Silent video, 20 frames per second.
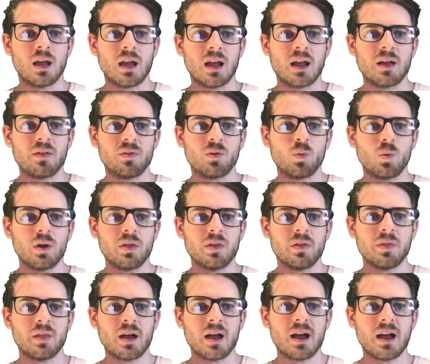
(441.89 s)
And the width
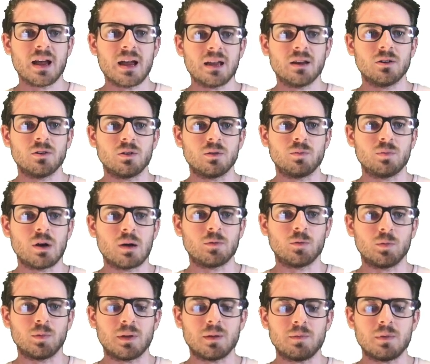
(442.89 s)
and the height could
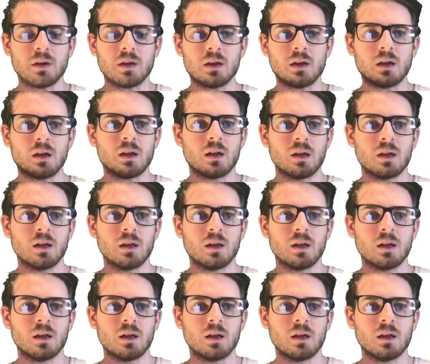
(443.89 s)
probably be,